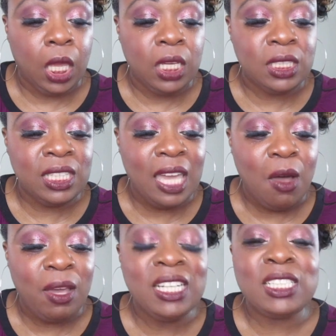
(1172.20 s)
See
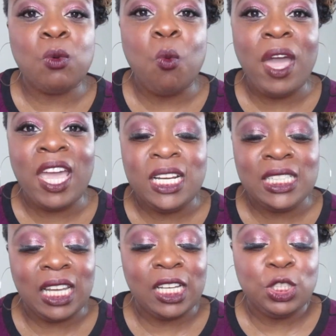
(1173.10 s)
how, and it's wet.
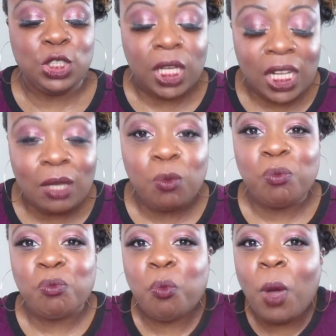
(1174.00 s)
It's like a jelly
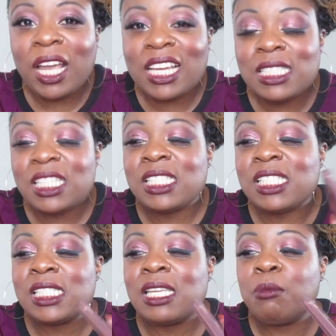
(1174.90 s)
wet
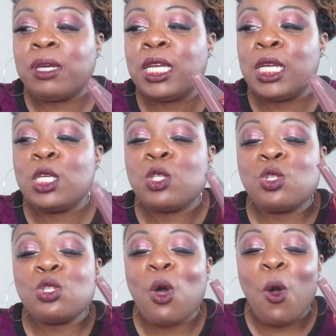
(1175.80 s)
consistency, but it is
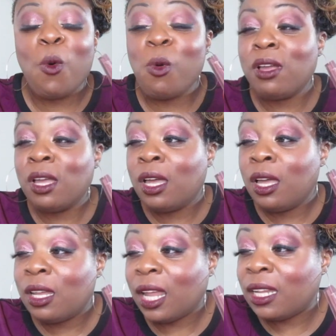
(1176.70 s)
so,
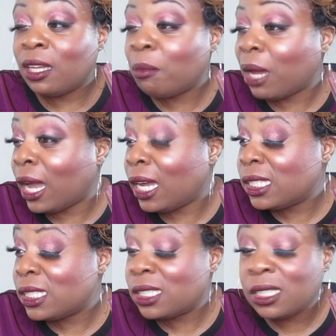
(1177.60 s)
like, look at my
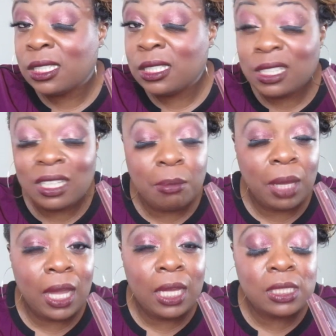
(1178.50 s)
eyes. Look at my
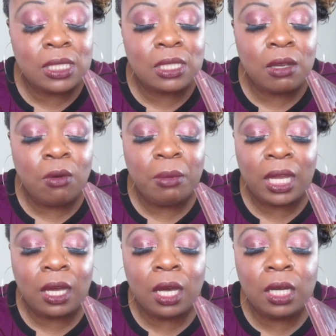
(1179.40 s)
eyes. Oh my
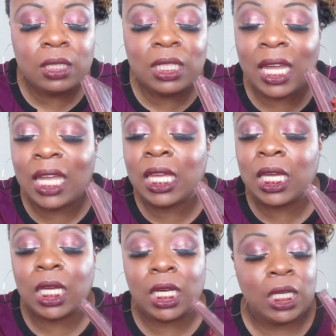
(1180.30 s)
god. Like,